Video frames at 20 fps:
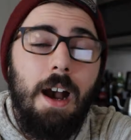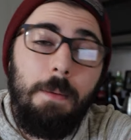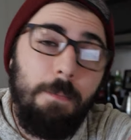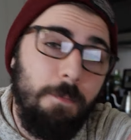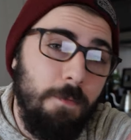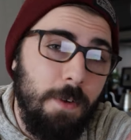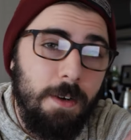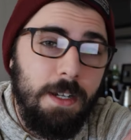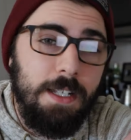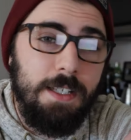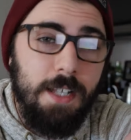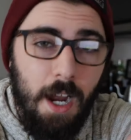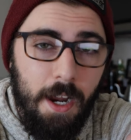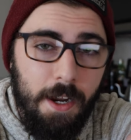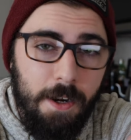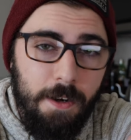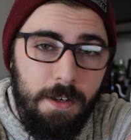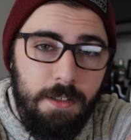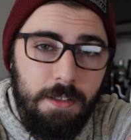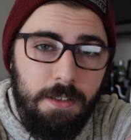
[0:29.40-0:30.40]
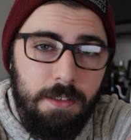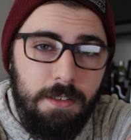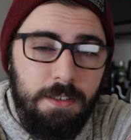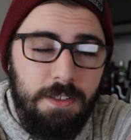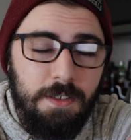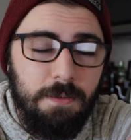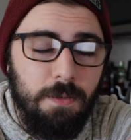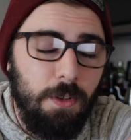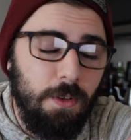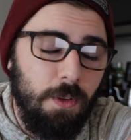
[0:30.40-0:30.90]
I'm very tired.
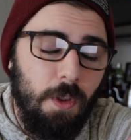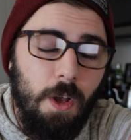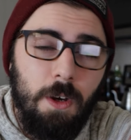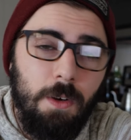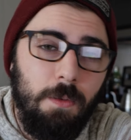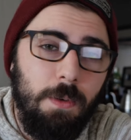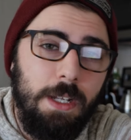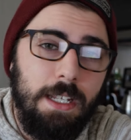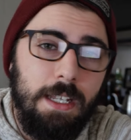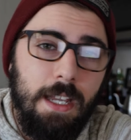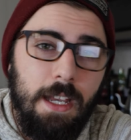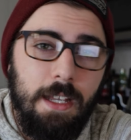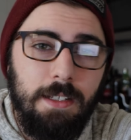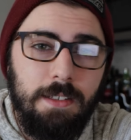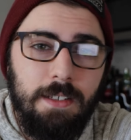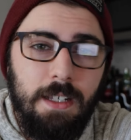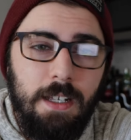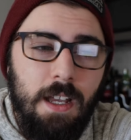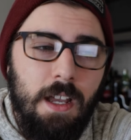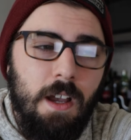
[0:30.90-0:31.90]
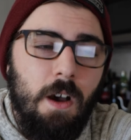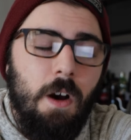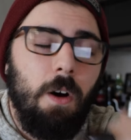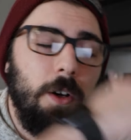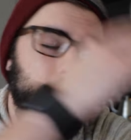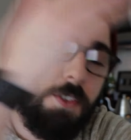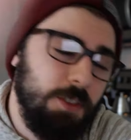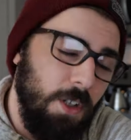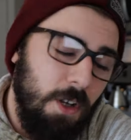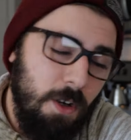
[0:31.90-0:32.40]
It's a long weekend.
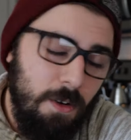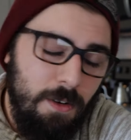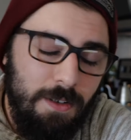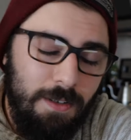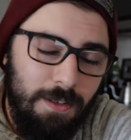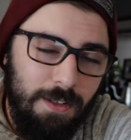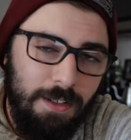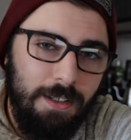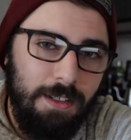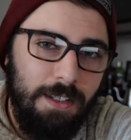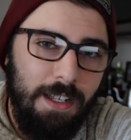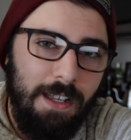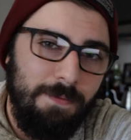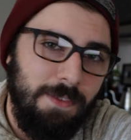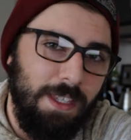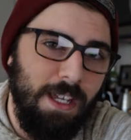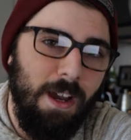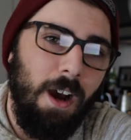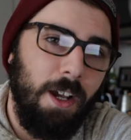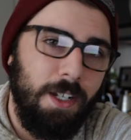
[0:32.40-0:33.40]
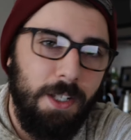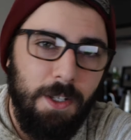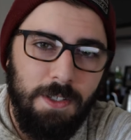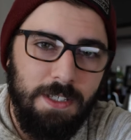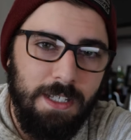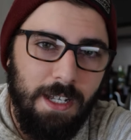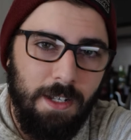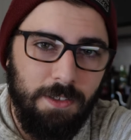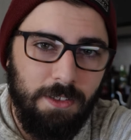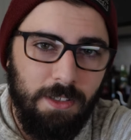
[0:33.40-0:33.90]
Also, if the audio
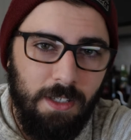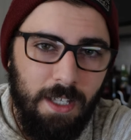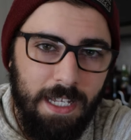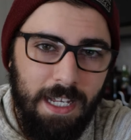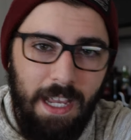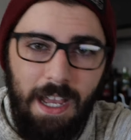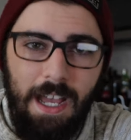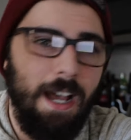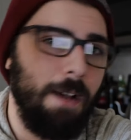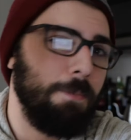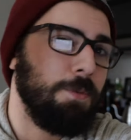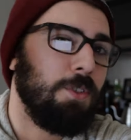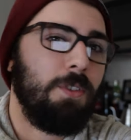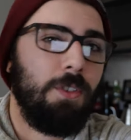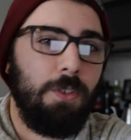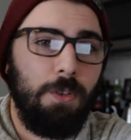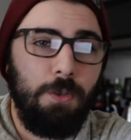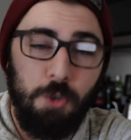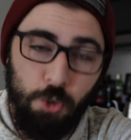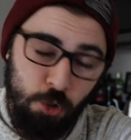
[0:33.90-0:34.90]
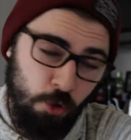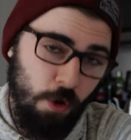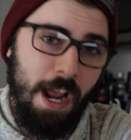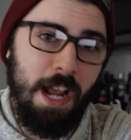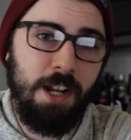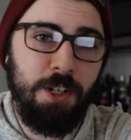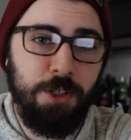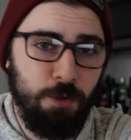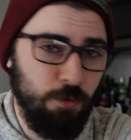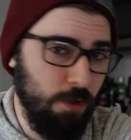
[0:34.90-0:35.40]
sounds like absolute
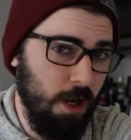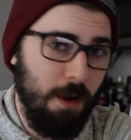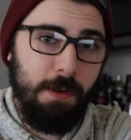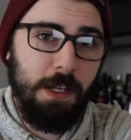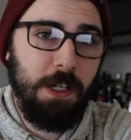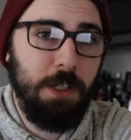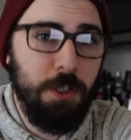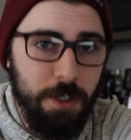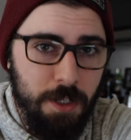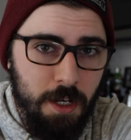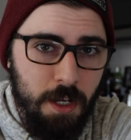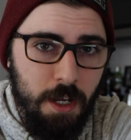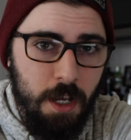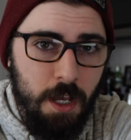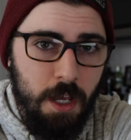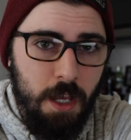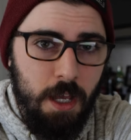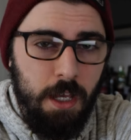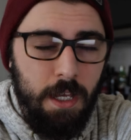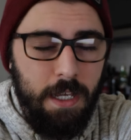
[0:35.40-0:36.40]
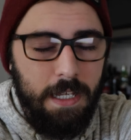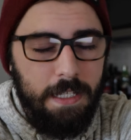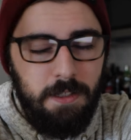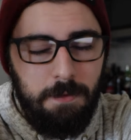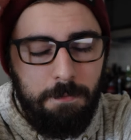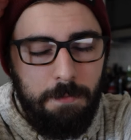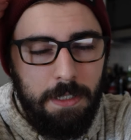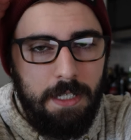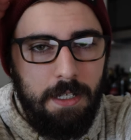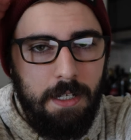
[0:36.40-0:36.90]
trash rubbish,
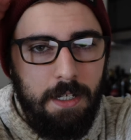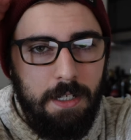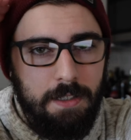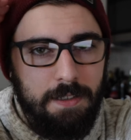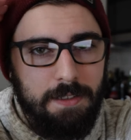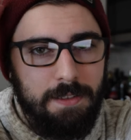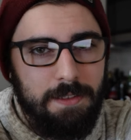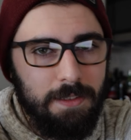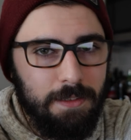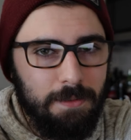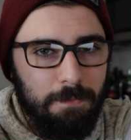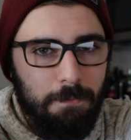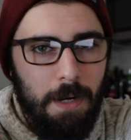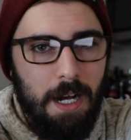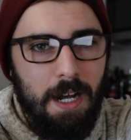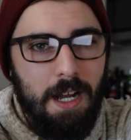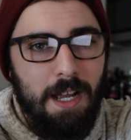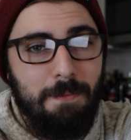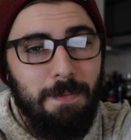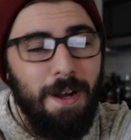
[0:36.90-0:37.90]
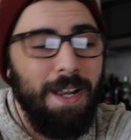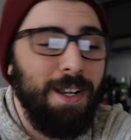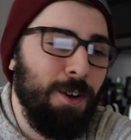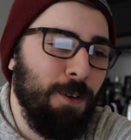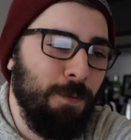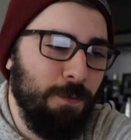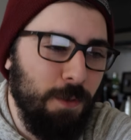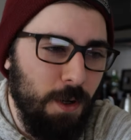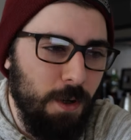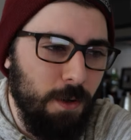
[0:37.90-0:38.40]
it's because my
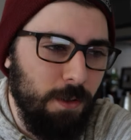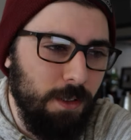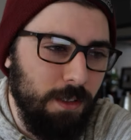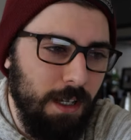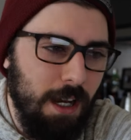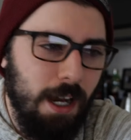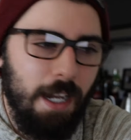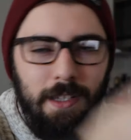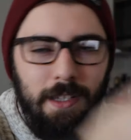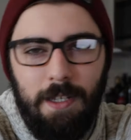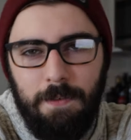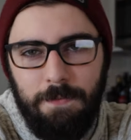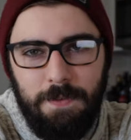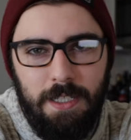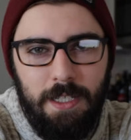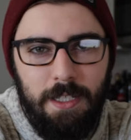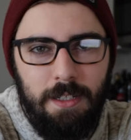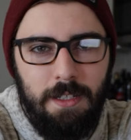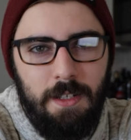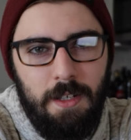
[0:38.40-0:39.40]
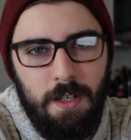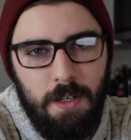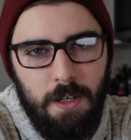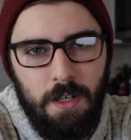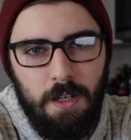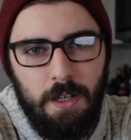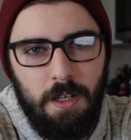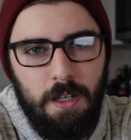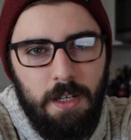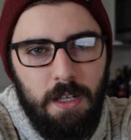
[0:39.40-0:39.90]
microphone, left it
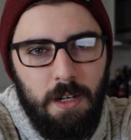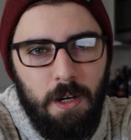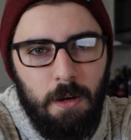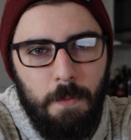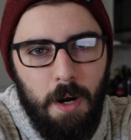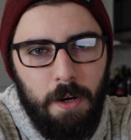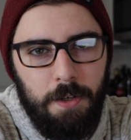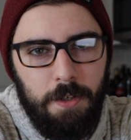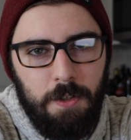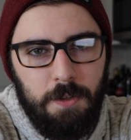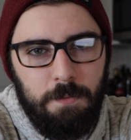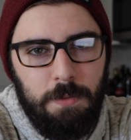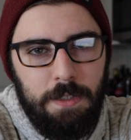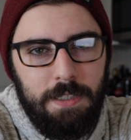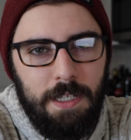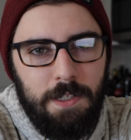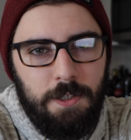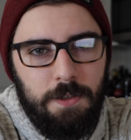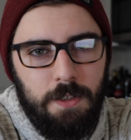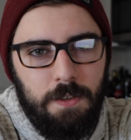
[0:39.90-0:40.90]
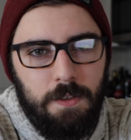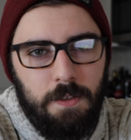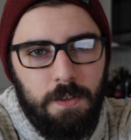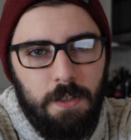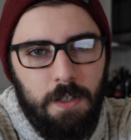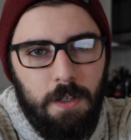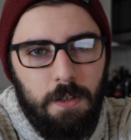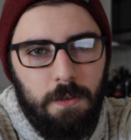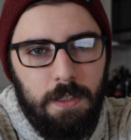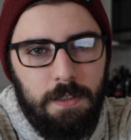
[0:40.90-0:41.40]
in Armando's possession.
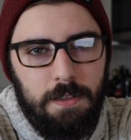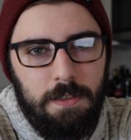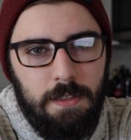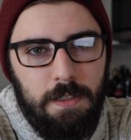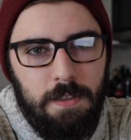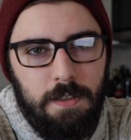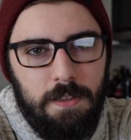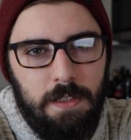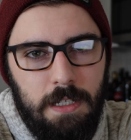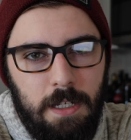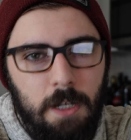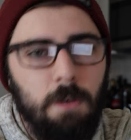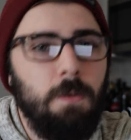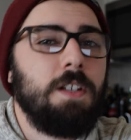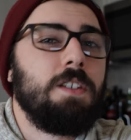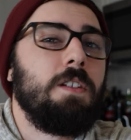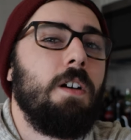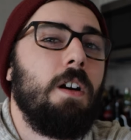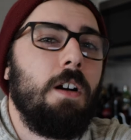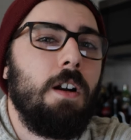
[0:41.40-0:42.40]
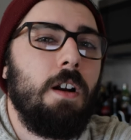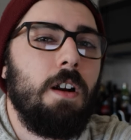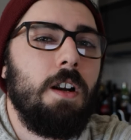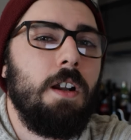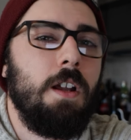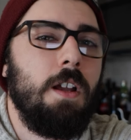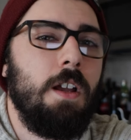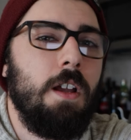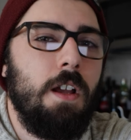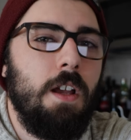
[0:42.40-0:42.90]
So this is EOS R
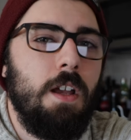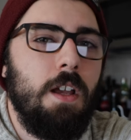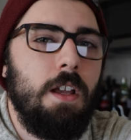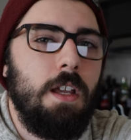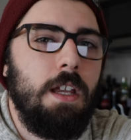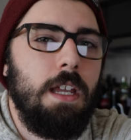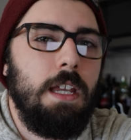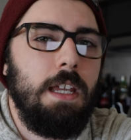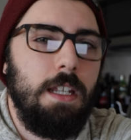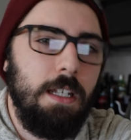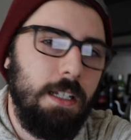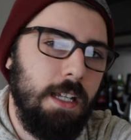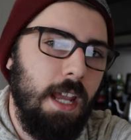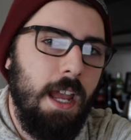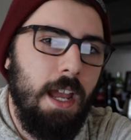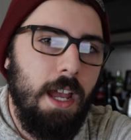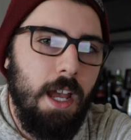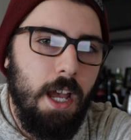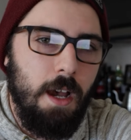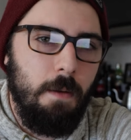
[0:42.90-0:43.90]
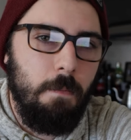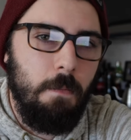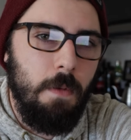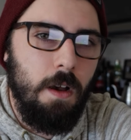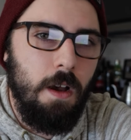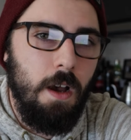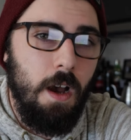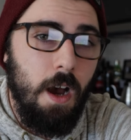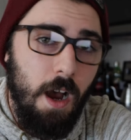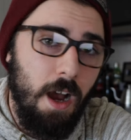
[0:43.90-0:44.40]
in-cam
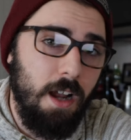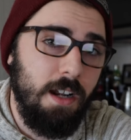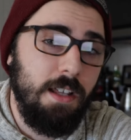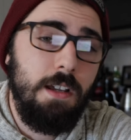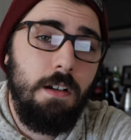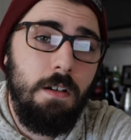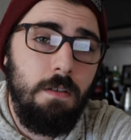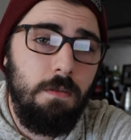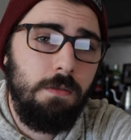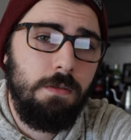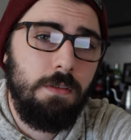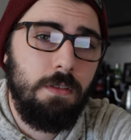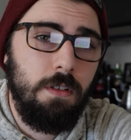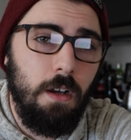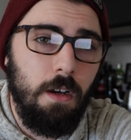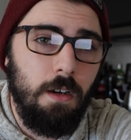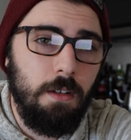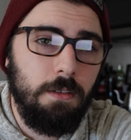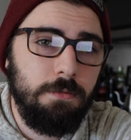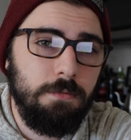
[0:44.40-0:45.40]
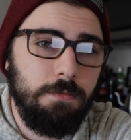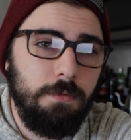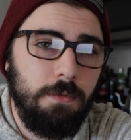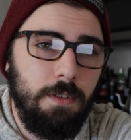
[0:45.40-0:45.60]
audio, so